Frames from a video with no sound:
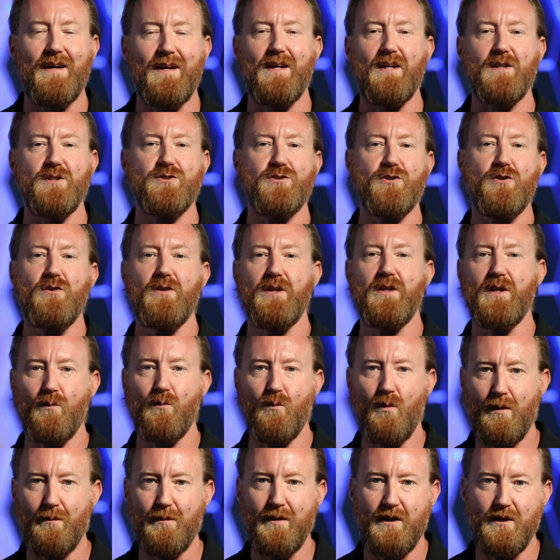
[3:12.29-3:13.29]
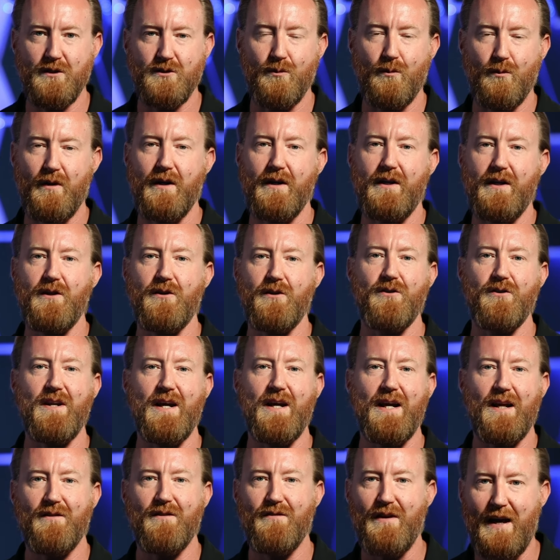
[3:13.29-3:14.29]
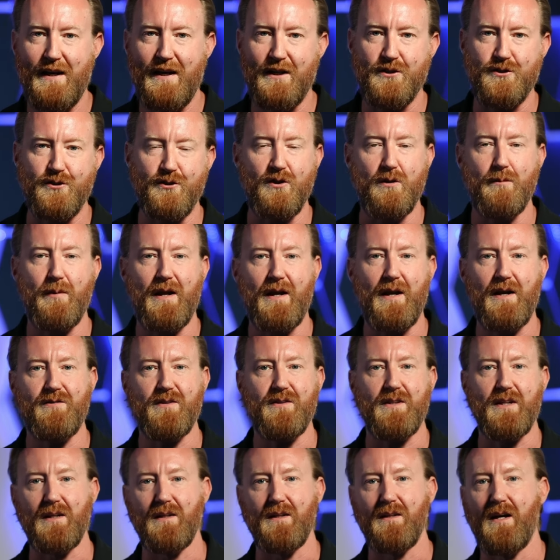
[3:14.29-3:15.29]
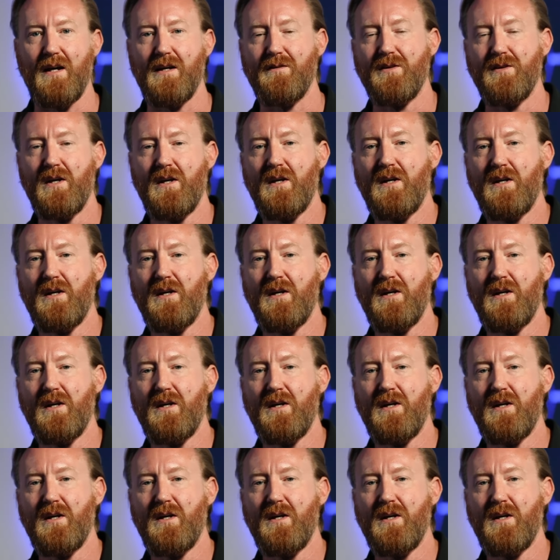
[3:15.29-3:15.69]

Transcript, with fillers: and certainly a woman doesn't want to hear your negative attitude about everything in life.